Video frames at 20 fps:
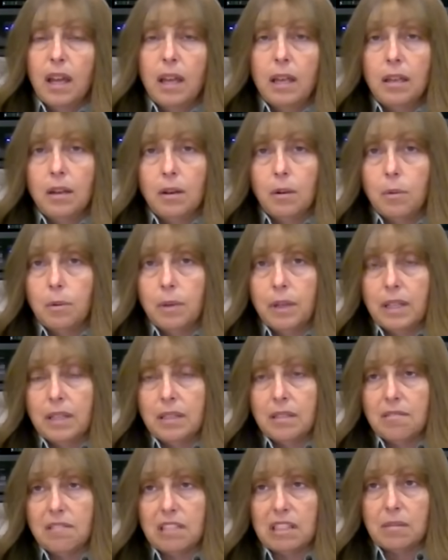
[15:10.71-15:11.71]
You know,
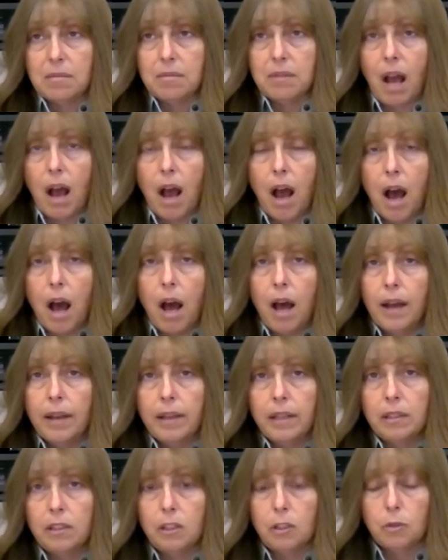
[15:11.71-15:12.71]
it's
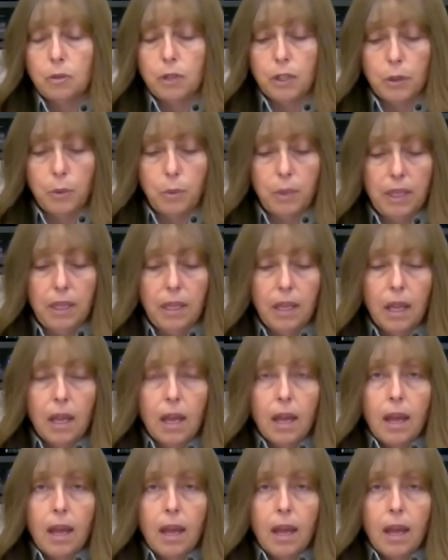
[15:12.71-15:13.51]
hot and a little gooey.